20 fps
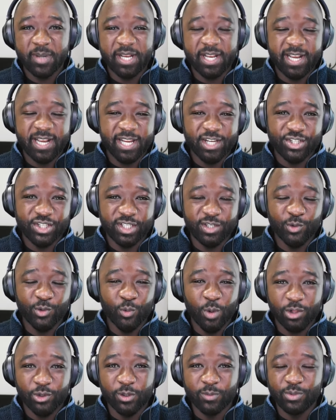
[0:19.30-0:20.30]
Ada Nation?
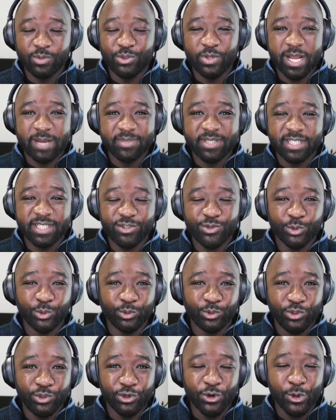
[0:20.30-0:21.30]
Welcome to Dapp
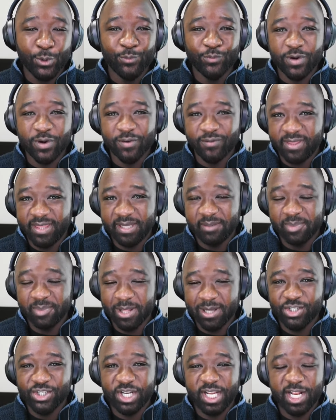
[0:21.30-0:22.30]
Central, your home for everything
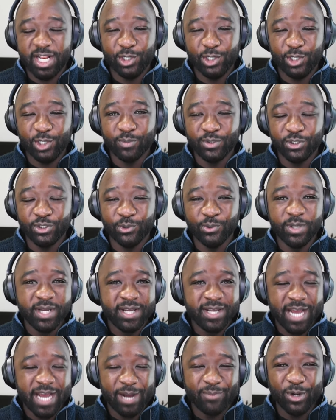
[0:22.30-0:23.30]
blockchain and crypto.
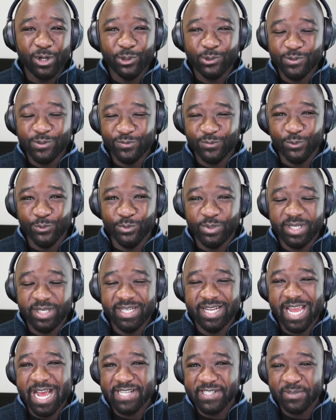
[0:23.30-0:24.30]
I'm your host, Farid.
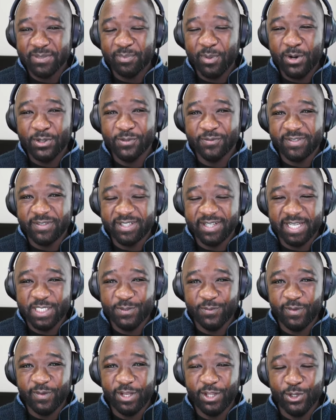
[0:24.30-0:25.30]
As a part of today's
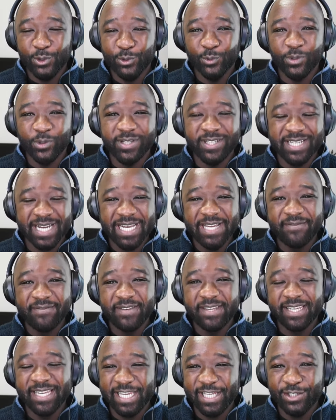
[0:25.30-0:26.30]
video, we're
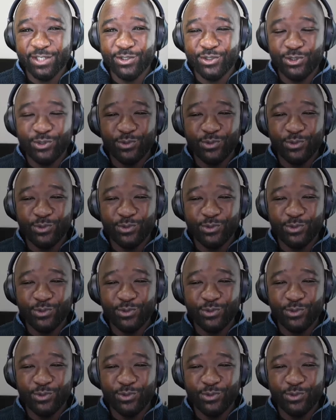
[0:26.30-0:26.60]
diving into